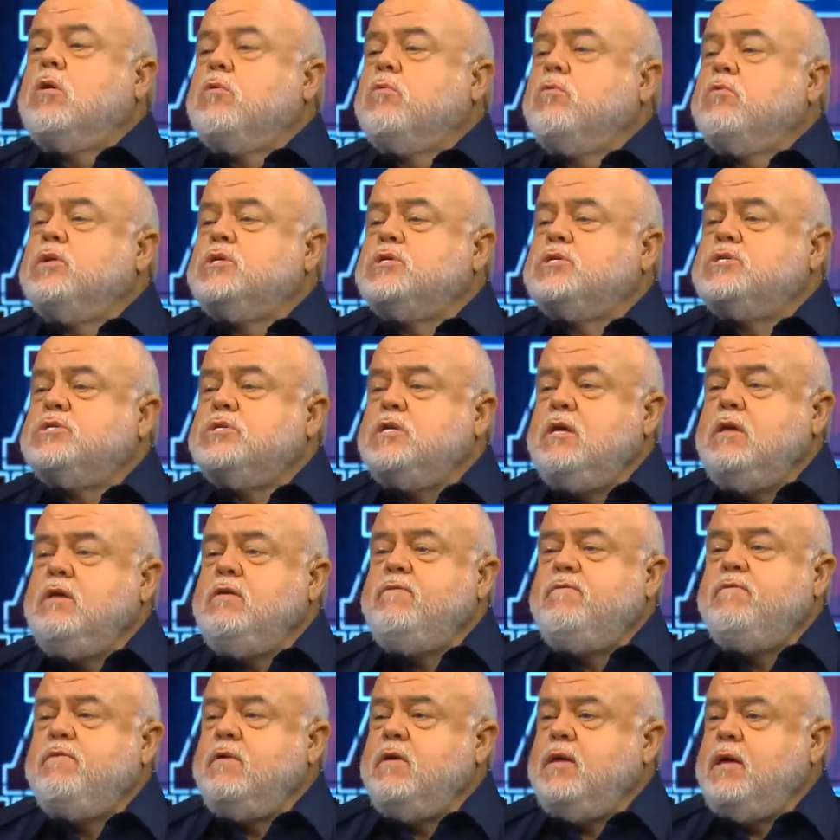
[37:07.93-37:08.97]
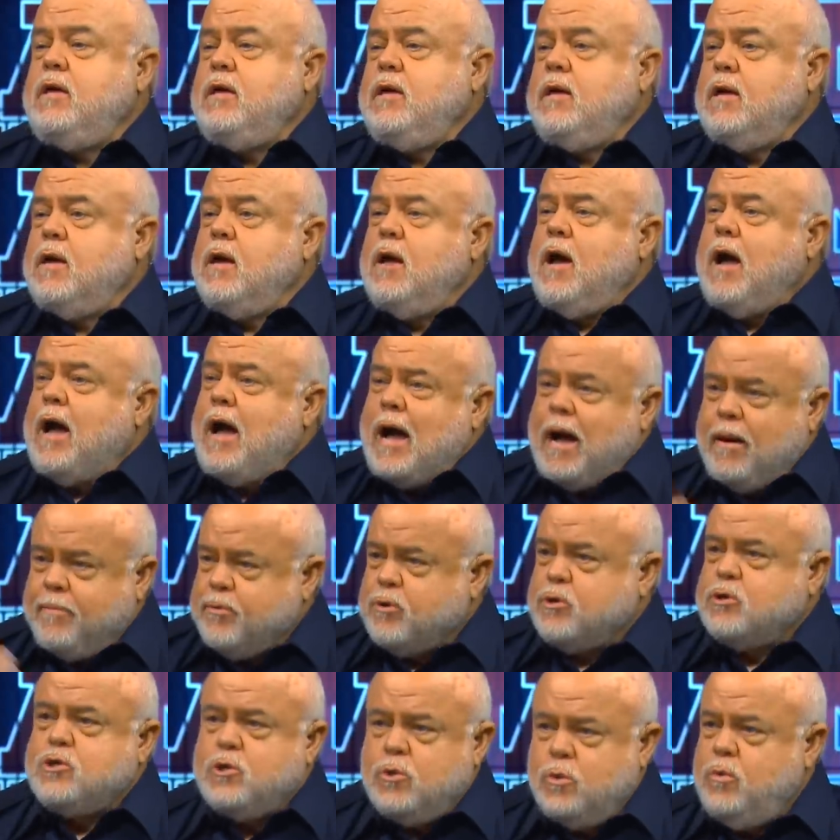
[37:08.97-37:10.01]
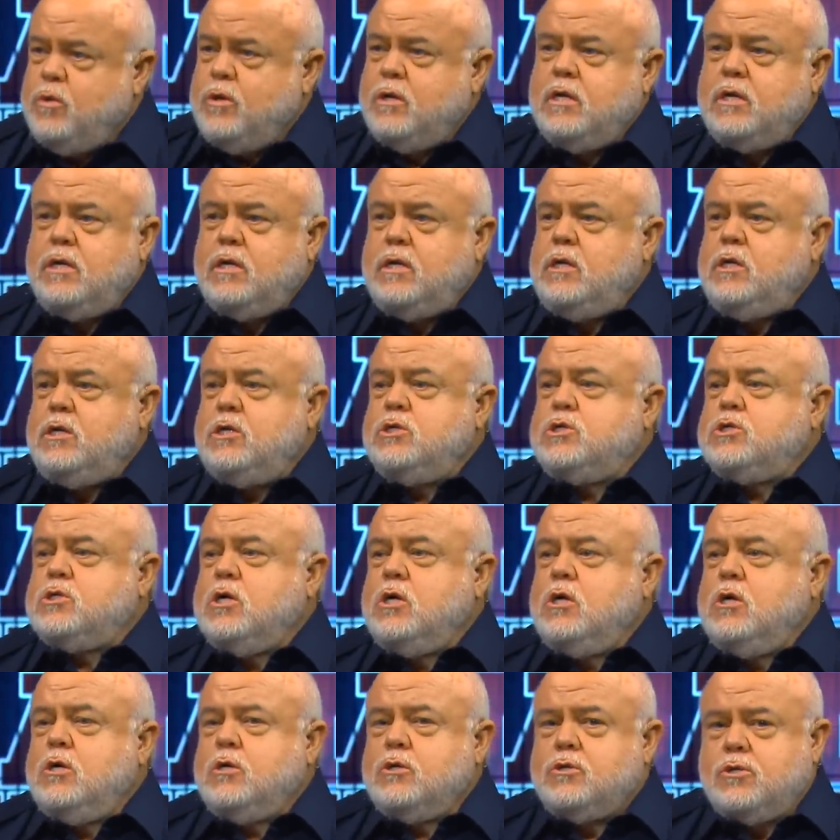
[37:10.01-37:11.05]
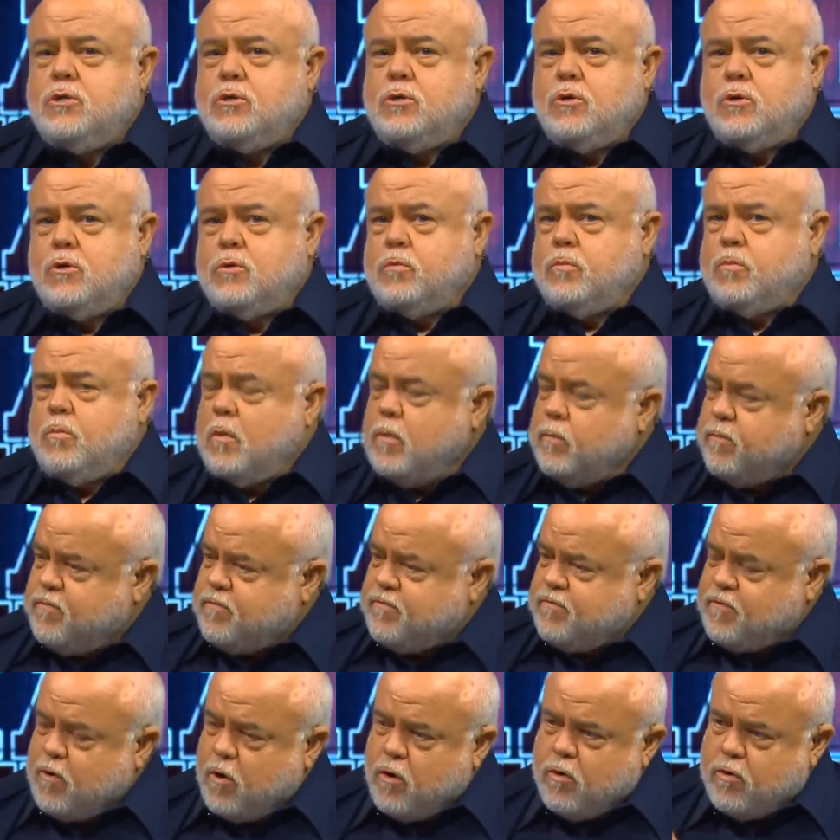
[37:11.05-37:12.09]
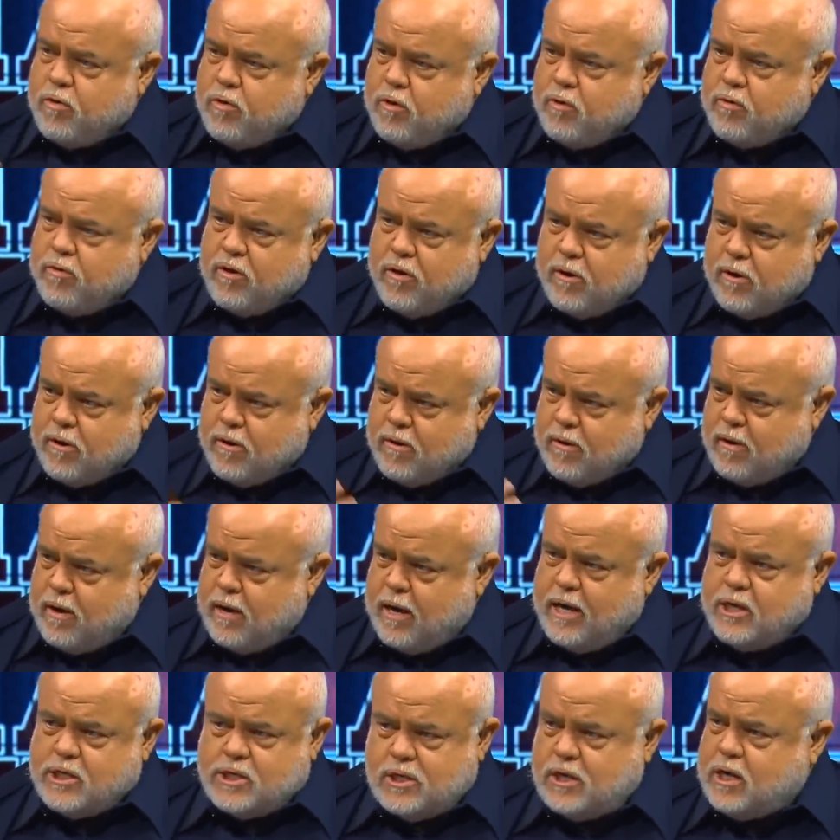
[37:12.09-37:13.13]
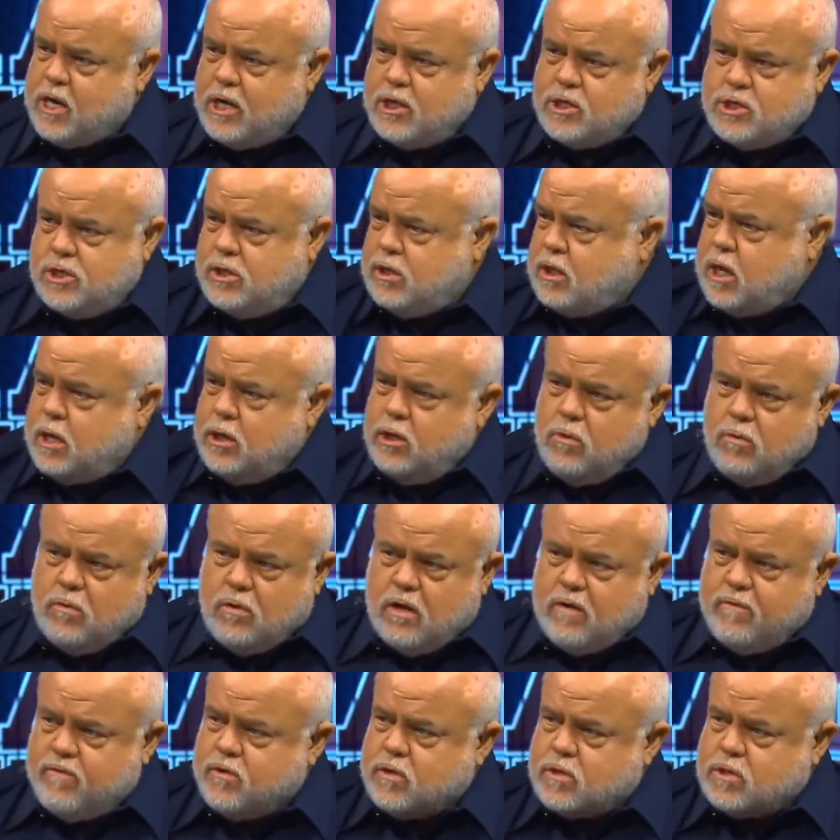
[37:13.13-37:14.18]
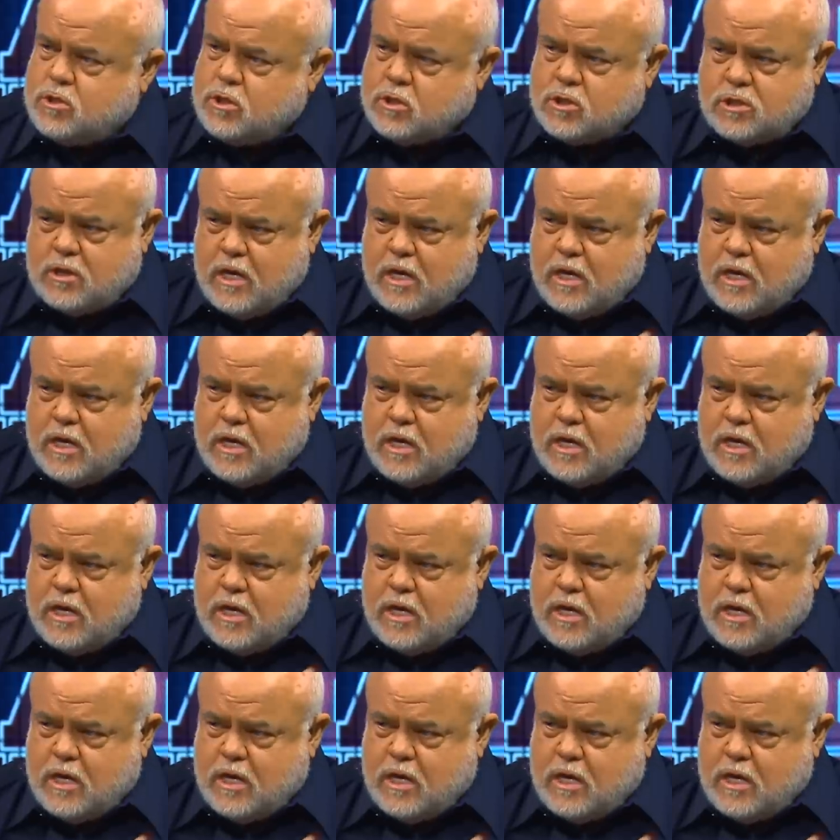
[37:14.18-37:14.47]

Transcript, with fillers: are receiving opportunities to further their education. Can you give us a